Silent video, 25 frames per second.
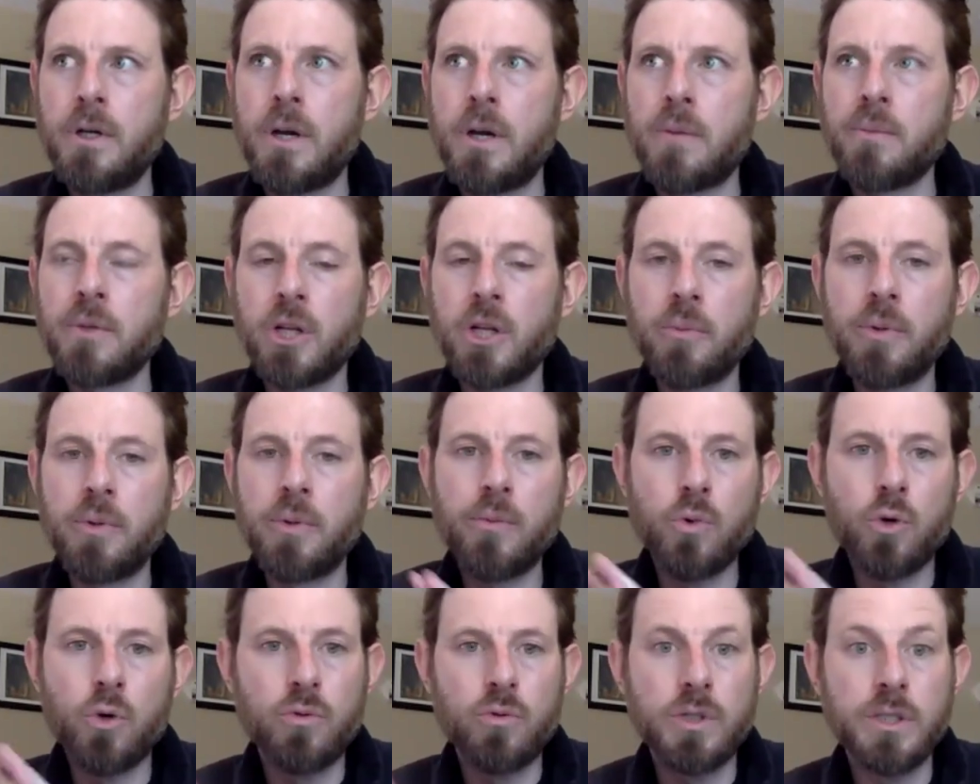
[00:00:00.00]
i'm a little
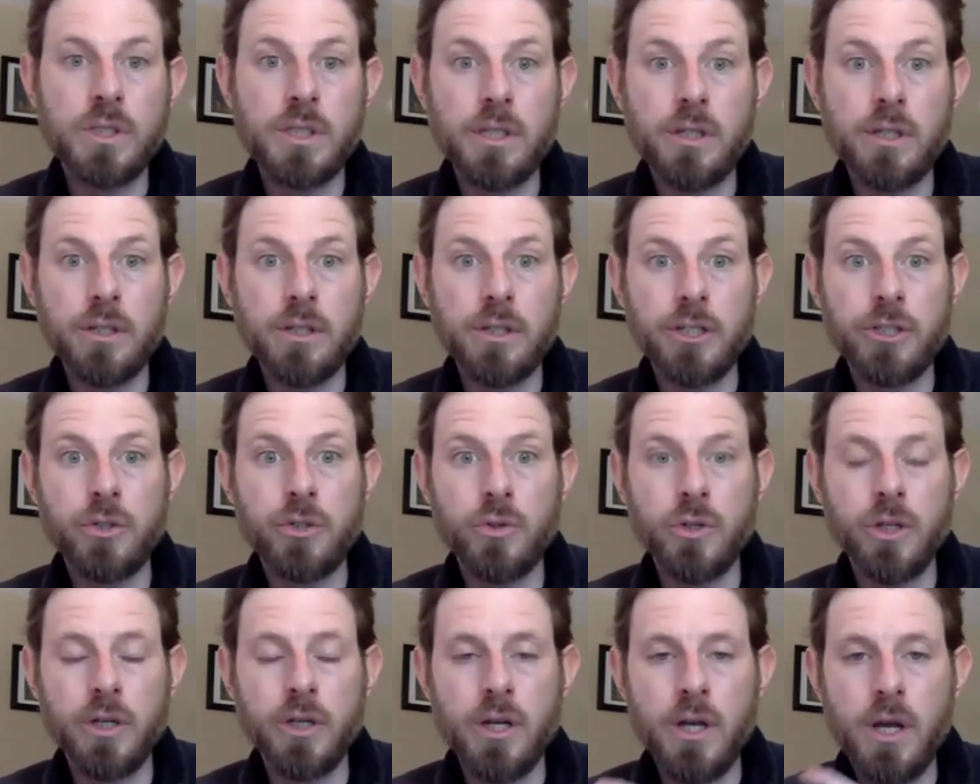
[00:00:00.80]
bit more resilient
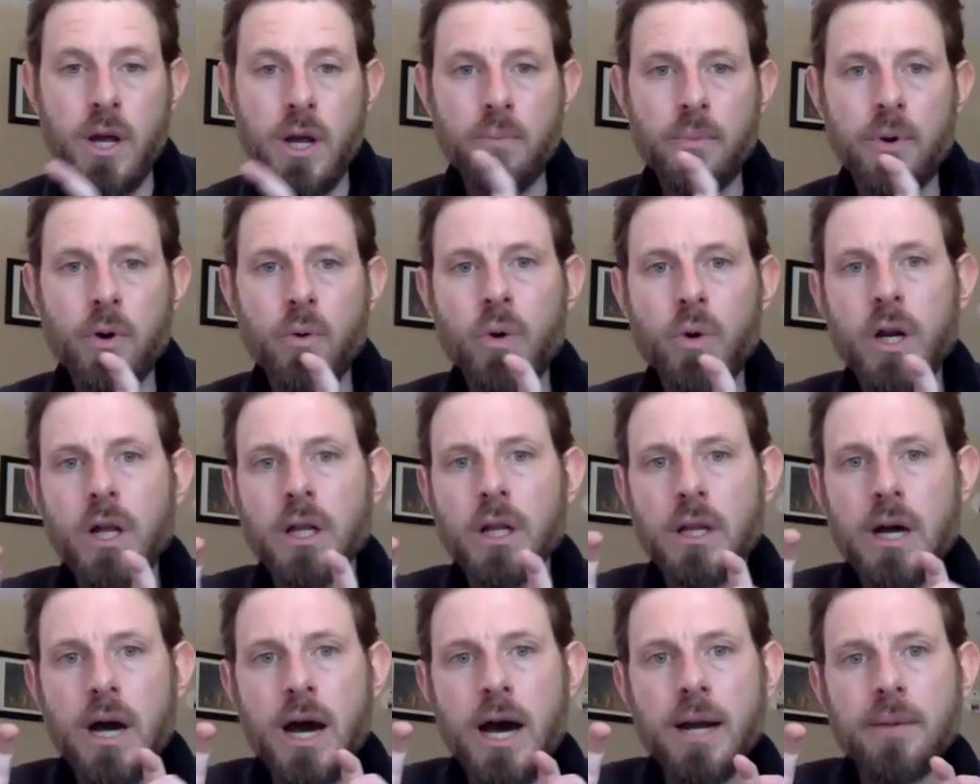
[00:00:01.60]
to it but what a
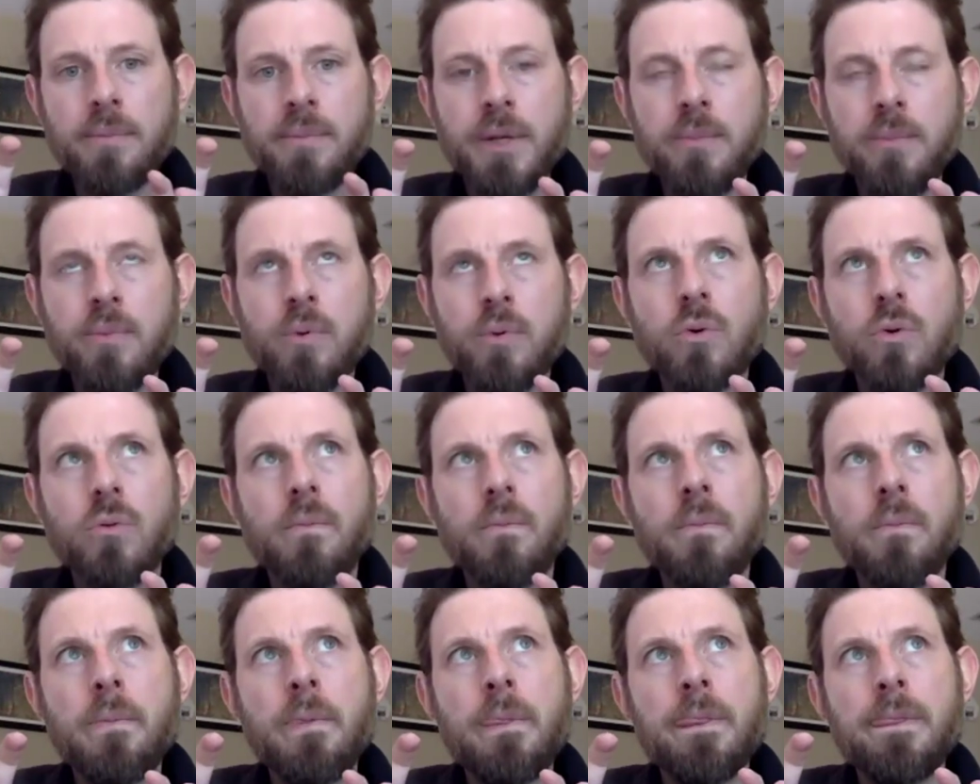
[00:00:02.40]
lot of people